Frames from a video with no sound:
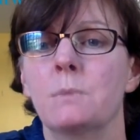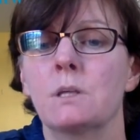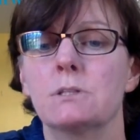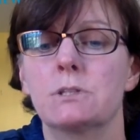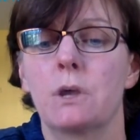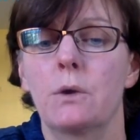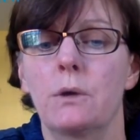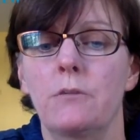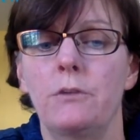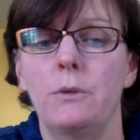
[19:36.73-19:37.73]
So
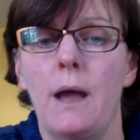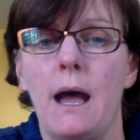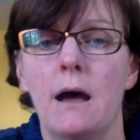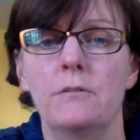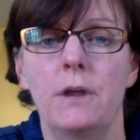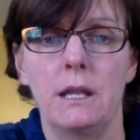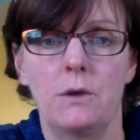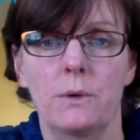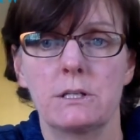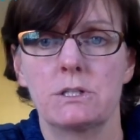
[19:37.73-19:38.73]
if you have any
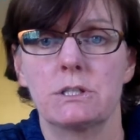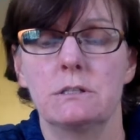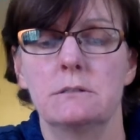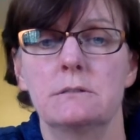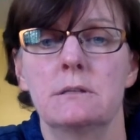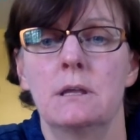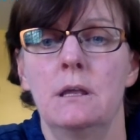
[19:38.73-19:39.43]
questions